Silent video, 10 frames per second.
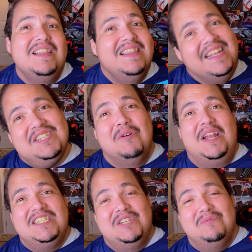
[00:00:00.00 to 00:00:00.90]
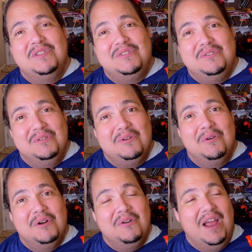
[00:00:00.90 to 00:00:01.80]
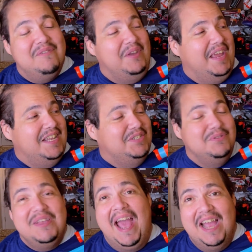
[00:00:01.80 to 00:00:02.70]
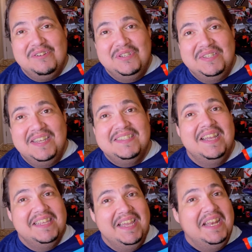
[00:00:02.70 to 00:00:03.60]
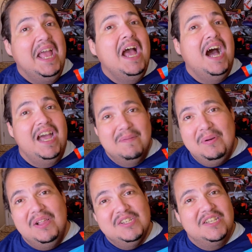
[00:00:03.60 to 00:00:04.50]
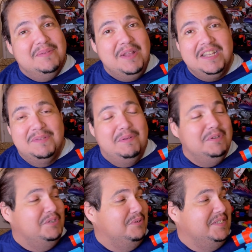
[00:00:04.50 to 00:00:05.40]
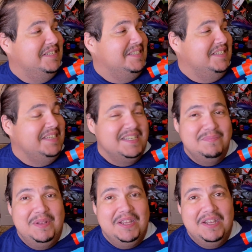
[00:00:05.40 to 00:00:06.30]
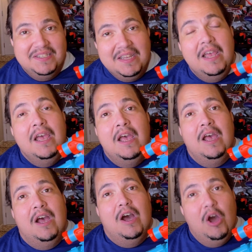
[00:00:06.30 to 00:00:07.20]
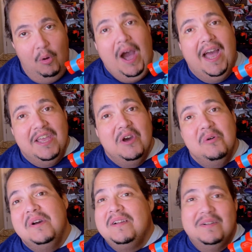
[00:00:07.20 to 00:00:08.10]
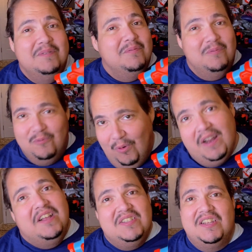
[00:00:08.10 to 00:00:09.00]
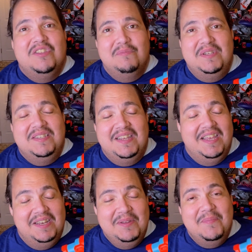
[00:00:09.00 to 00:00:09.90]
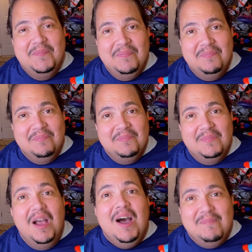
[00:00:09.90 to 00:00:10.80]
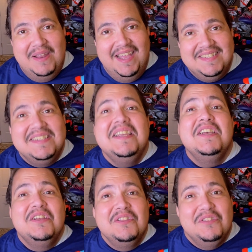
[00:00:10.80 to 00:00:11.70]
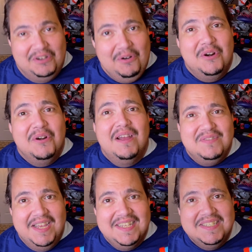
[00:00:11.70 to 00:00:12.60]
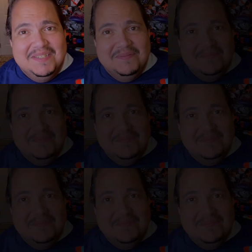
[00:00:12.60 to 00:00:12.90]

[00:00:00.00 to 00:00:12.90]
Let's go and actually run this through the chronograph and do the accuracy test. Again, I apologize I'm not going to be able to do a distance test because Ohio. What else can there be said? Up next, the chronograph test.